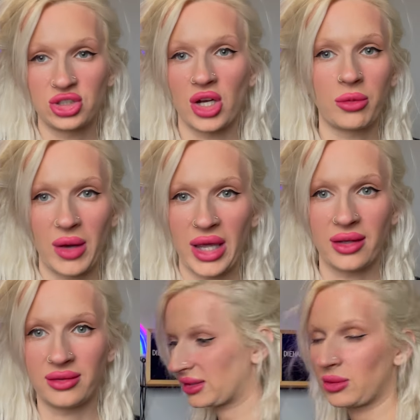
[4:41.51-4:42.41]
of
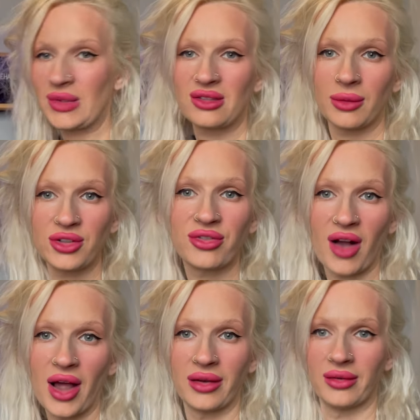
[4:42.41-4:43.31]
wigs. It would be so much
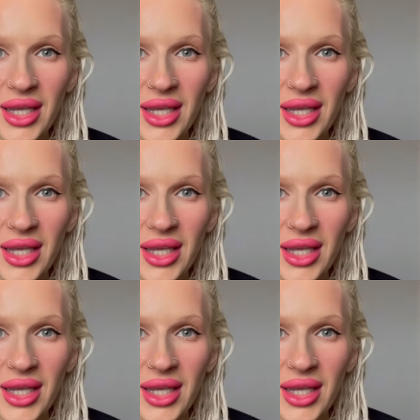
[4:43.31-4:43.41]
fun.